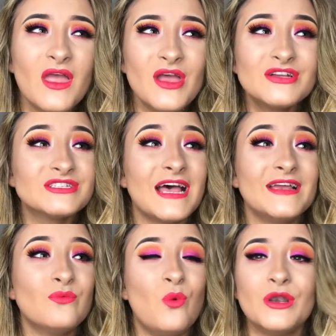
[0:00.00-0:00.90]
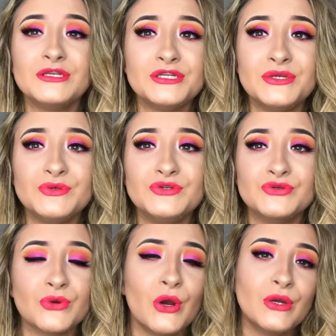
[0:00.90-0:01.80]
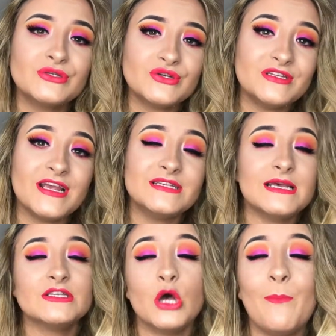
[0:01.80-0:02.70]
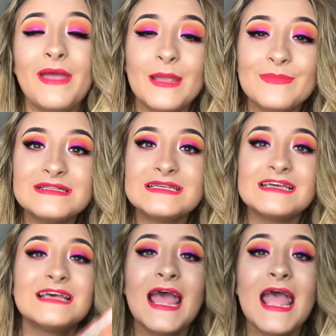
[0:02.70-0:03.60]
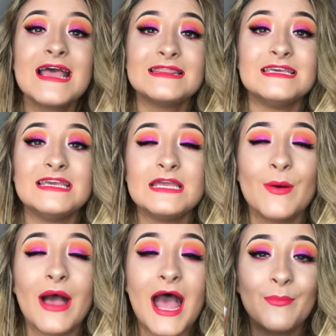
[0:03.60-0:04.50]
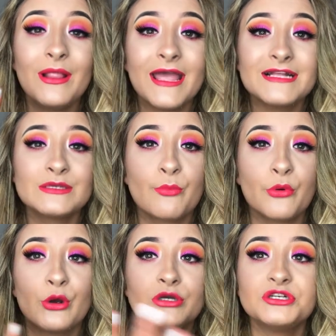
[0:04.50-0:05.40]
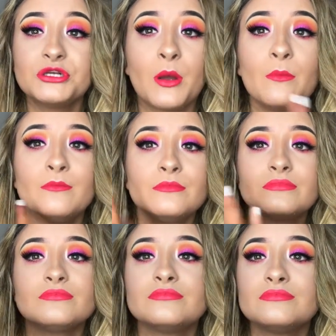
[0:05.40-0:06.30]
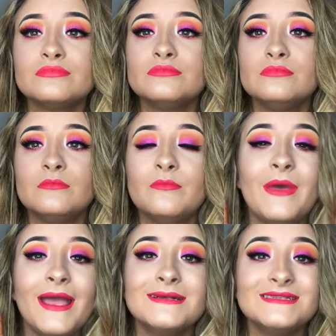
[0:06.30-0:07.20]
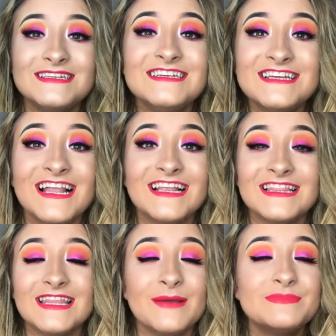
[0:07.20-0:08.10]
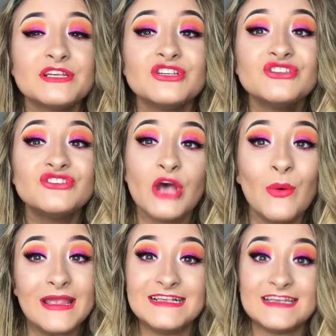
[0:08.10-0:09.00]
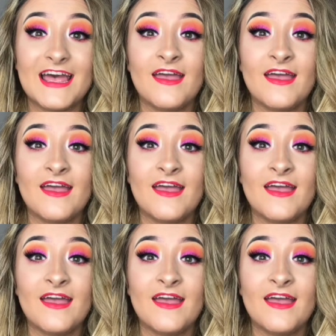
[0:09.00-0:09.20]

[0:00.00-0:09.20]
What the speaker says: it's like one or two strokes does it, because they're so pigmented. The applicator brush makes detailing the lips so easy.